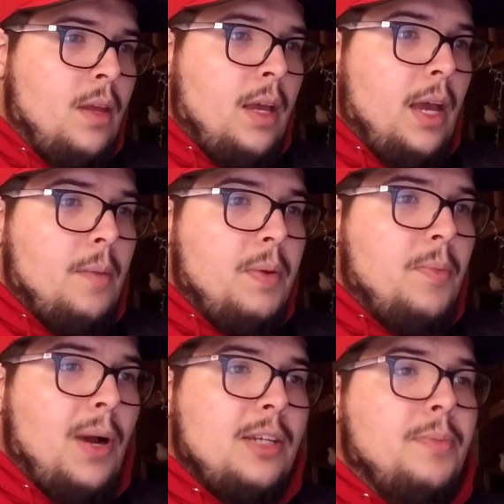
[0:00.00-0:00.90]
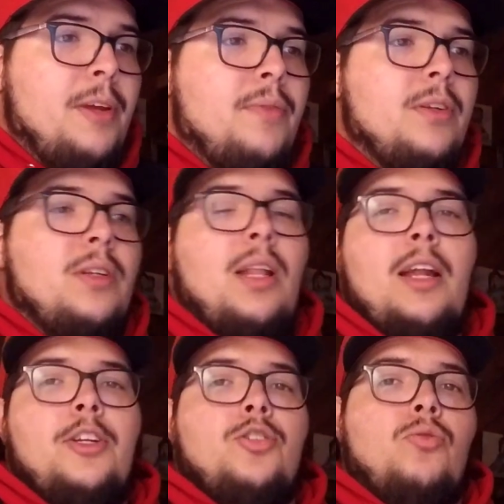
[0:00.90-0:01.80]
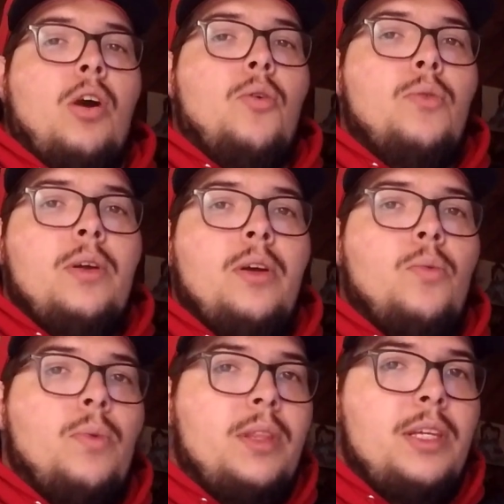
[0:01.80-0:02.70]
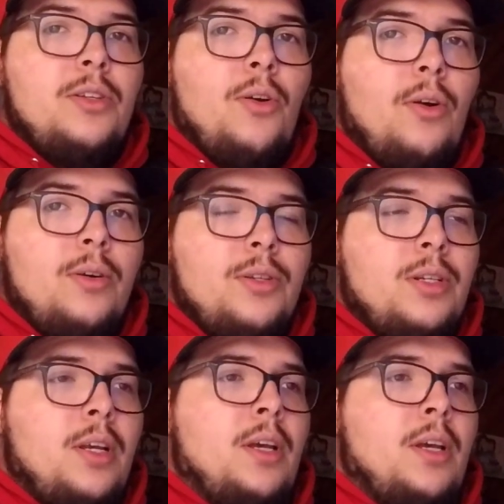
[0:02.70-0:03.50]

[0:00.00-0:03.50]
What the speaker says: And people ask me if there's a lot of drone with these cars.